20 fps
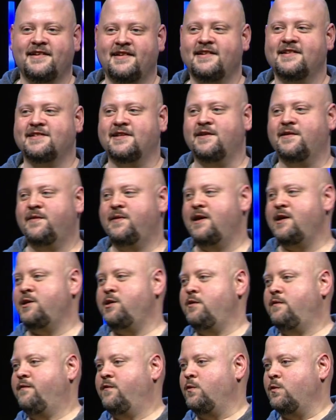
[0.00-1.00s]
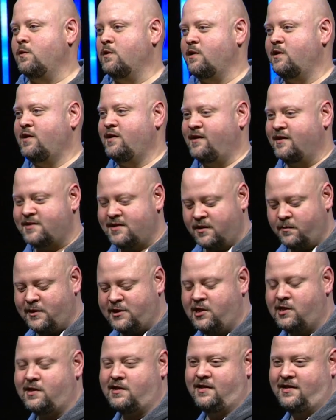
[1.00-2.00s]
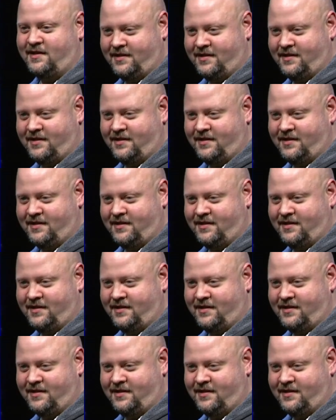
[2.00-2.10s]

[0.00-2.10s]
So thank you for listening to my talk.